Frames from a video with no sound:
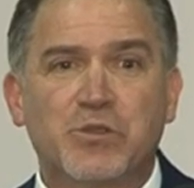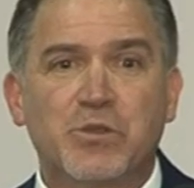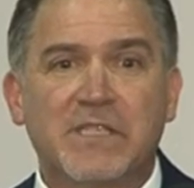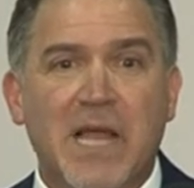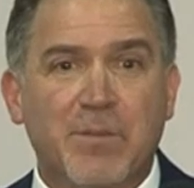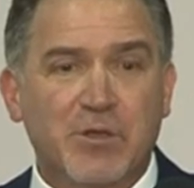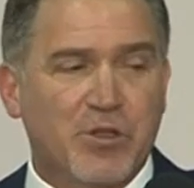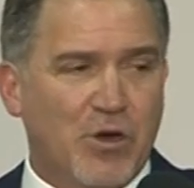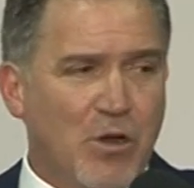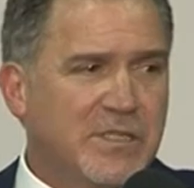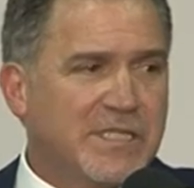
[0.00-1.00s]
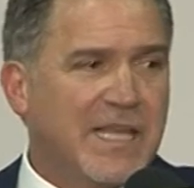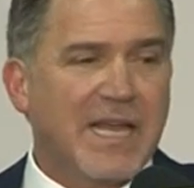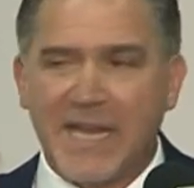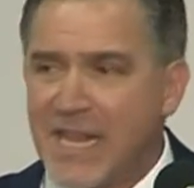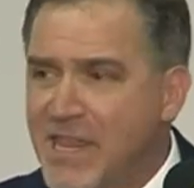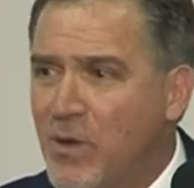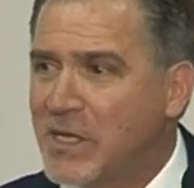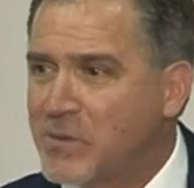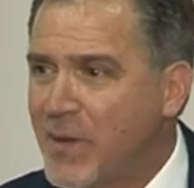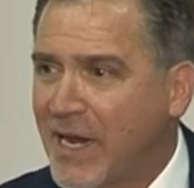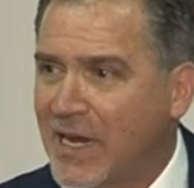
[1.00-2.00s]
to establish their own state in the
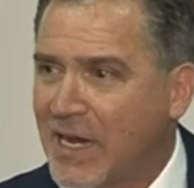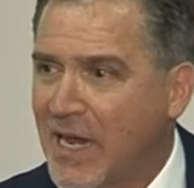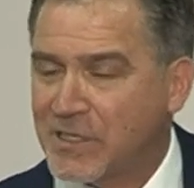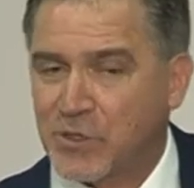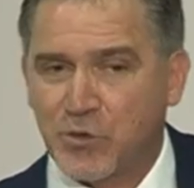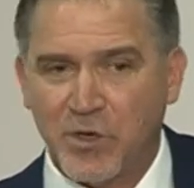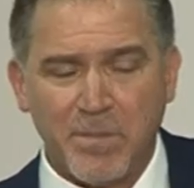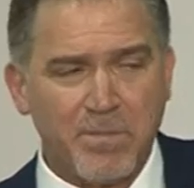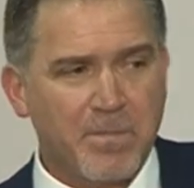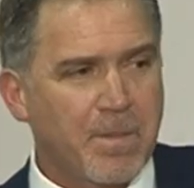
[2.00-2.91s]
West Bank and Gaza Strip.